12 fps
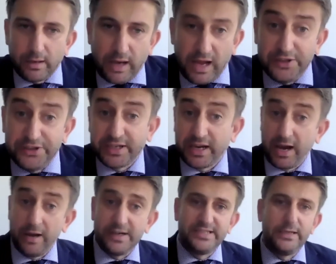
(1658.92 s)

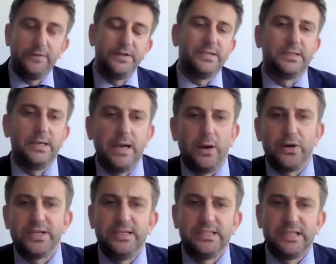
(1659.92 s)
healthcare services in our
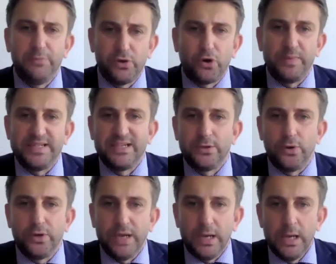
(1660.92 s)
system in North
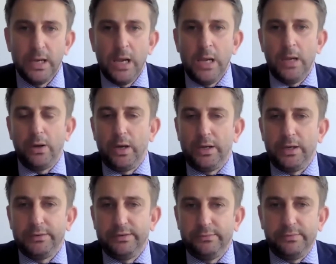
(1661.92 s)
Macedonia.
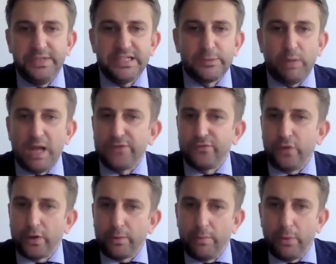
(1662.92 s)
This
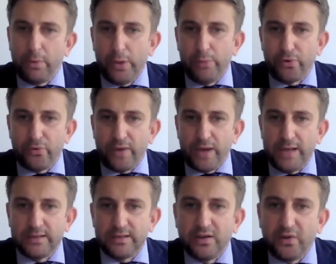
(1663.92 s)
platform will
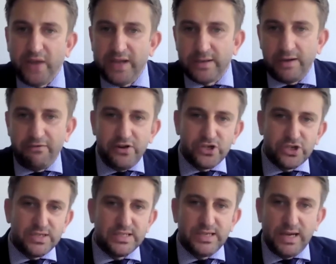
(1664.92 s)
provide greater
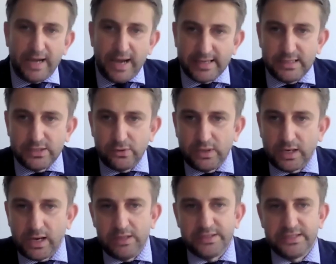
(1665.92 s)
efficiency and access to the
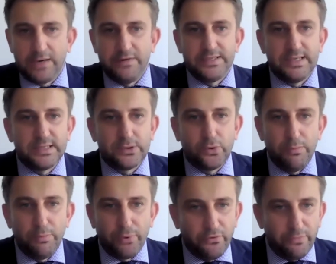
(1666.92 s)
health services, to
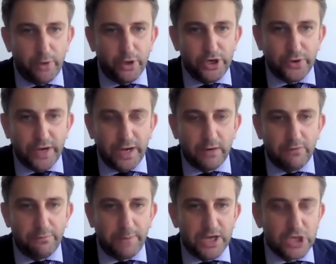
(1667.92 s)
improve monitoring
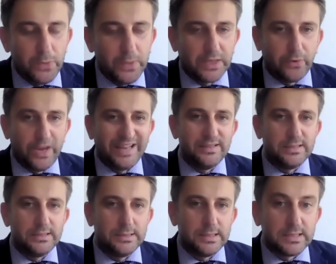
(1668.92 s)
of patients with chronic
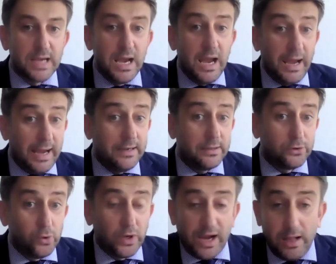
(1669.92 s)
diseases,
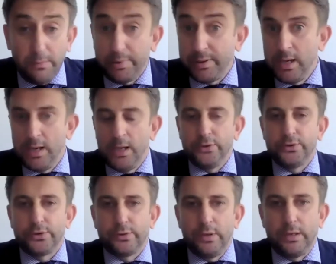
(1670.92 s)
and to
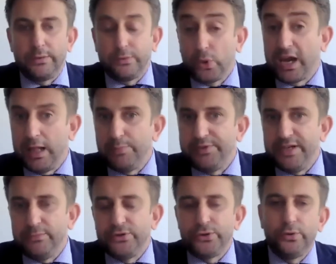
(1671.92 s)
help
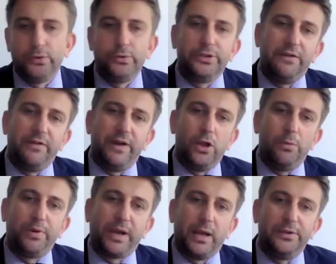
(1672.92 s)
them to
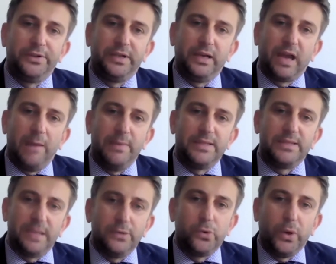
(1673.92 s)
develop healthy
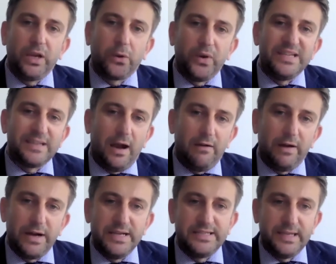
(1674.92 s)
habits and to increase
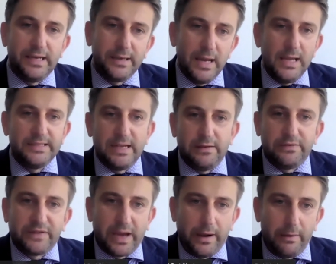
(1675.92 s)
awareness and
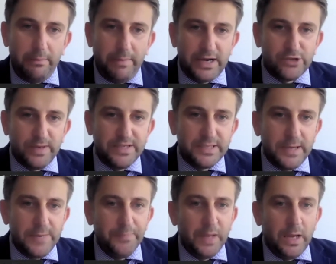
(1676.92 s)
self-care management.
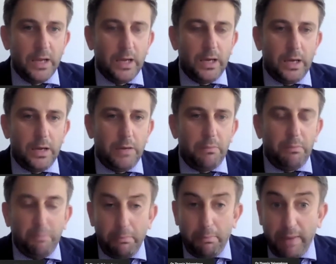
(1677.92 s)

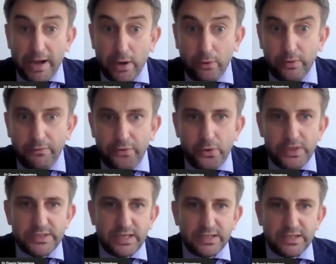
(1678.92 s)
My own view
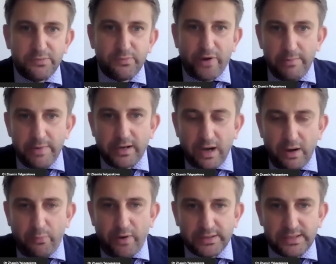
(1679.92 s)
is that primary care
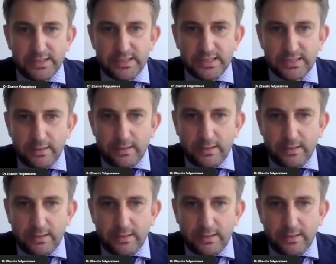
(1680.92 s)
practices